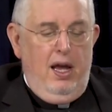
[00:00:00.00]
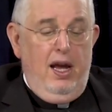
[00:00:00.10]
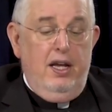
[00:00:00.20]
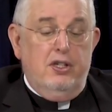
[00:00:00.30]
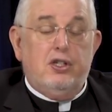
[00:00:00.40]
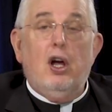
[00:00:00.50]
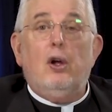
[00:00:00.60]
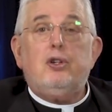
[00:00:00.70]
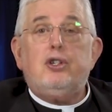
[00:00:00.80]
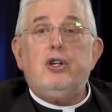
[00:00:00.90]

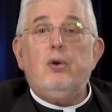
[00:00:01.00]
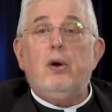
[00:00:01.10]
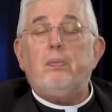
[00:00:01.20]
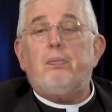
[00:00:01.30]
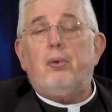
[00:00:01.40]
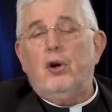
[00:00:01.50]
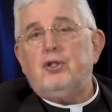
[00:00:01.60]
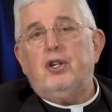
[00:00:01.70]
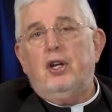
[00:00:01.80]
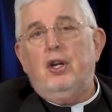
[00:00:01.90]
insult you and
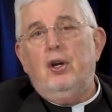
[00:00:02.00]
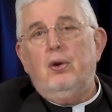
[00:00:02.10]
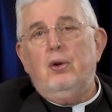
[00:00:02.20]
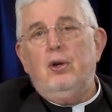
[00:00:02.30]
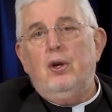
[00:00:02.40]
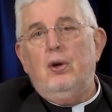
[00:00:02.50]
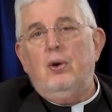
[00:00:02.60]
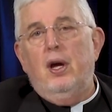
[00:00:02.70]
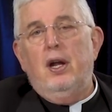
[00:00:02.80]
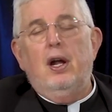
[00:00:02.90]
persecute
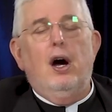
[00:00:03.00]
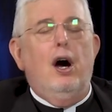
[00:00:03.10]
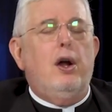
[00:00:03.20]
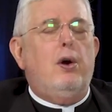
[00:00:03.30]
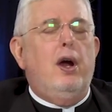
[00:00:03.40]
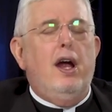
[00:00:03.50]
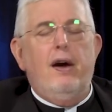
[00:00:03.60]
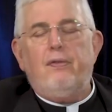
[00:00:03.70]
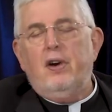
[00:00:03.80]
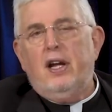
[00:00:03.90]
you and utter
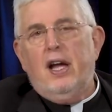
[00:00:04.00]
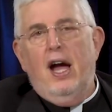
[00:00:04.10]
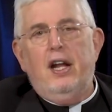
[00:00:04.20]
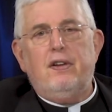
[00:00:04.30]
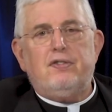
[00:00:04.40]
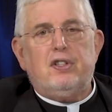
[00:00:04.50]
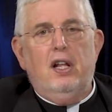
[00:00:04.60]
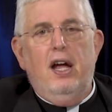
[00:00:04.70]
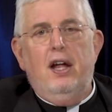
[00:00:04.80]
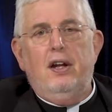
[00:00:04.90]
every kind of
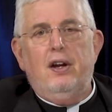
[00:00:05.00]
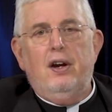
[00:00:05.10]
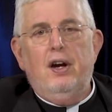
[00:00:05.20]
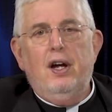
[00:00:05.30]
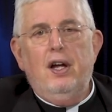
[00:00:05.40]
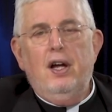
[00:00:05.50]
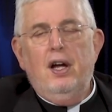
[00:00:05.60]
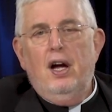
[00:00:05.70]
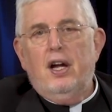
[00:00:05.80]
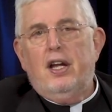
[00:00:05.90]
slander
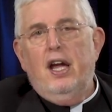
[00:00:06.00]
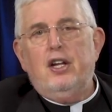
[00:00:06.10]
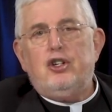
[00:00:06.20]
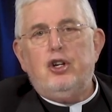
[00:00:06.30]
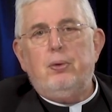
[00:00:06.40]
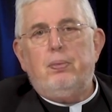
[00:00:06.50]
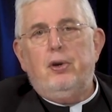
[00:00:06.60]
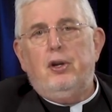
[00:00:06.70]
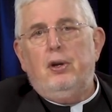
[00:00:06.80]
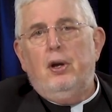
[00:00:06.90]
against you
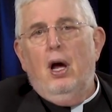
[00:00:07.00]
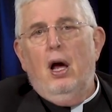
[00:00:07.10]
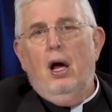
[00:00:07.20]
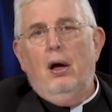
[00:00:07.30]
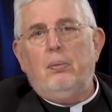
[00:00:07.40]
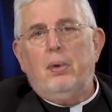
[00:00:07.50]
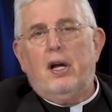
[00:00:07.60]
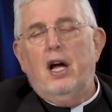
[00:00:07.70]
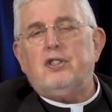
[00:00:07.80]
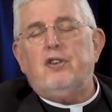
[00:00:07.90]
uh,
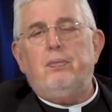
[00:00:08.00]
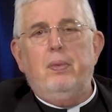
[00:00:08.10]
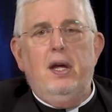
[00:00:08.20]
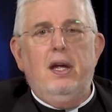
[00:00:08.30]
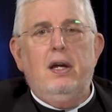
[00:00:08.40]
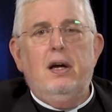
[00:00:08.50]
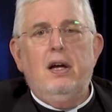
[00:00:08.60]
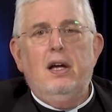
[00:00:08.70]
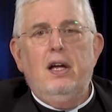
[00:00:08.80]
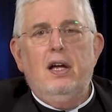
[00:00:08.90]
because of me,
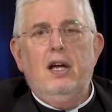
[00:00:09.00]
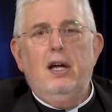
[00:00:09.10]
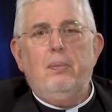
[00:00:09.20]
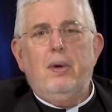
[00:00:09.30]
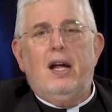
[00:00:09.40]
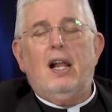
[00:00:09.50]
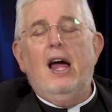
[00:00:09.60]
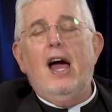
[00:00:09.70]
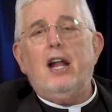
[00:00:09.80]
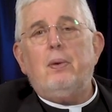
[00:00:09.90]
be
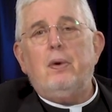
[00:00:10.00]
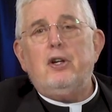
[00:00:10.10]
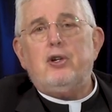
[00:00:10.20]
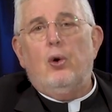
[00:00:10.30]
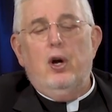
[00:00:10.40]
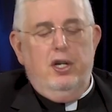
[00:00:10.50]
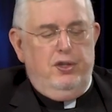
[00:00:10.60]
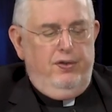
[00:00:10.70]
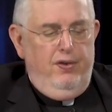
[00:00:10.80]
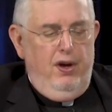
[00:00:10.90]
glad and
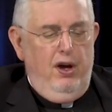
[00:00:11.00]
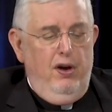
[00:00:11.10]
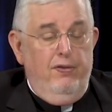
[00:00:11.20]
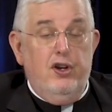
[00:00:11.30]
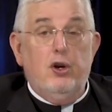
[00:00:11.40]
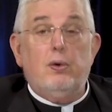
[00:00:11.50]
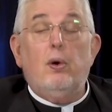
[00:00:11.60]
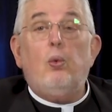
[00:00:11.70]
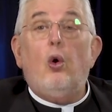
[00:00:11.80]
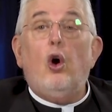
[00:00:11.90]
rejoice, for your
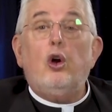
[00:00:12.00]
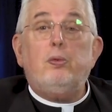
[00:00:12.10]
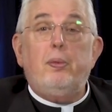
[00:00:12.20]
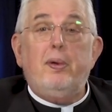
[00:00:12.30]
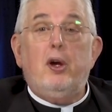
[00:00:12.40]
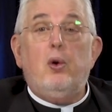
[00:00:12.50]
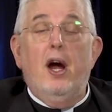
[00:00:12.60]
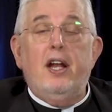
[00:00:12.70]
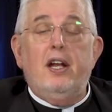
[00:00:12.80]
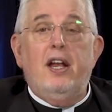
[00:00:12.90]
reward will be
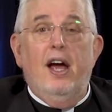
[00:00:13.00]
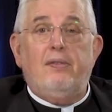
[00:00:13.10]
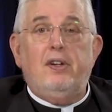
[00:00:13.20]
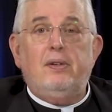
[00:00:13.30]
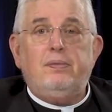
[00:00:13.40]
great in heaven.